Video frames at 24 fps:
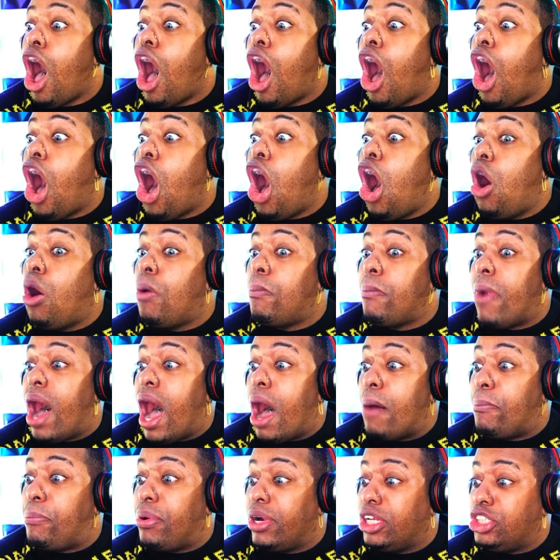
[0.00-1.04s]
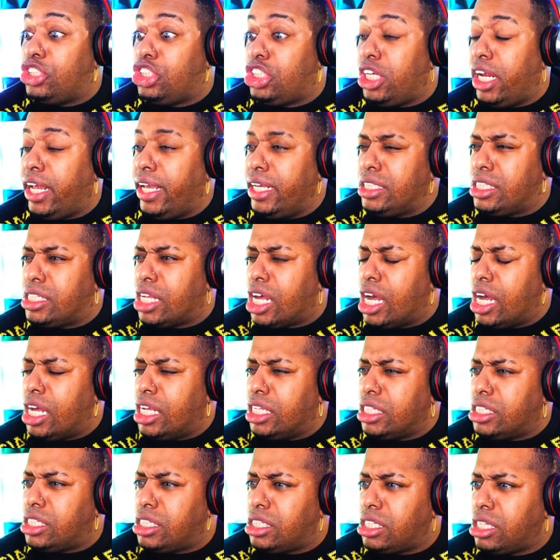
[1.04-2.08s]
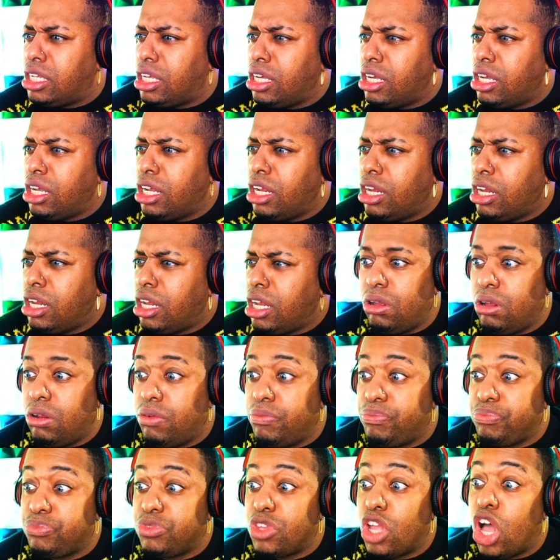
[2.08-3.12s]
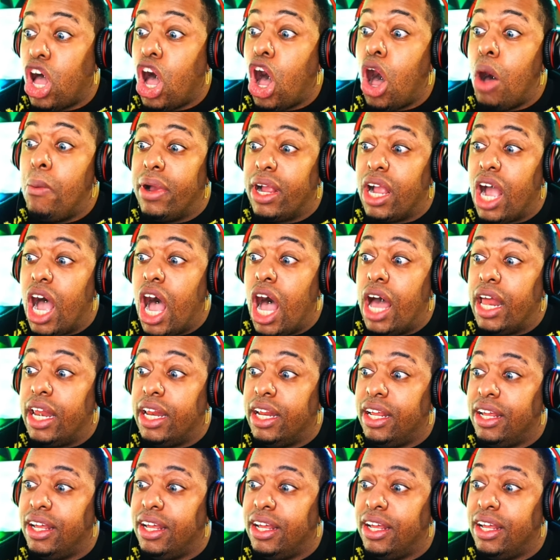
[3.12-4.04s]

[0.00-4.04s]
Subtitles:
Oh my, but Jesus! Oh my God.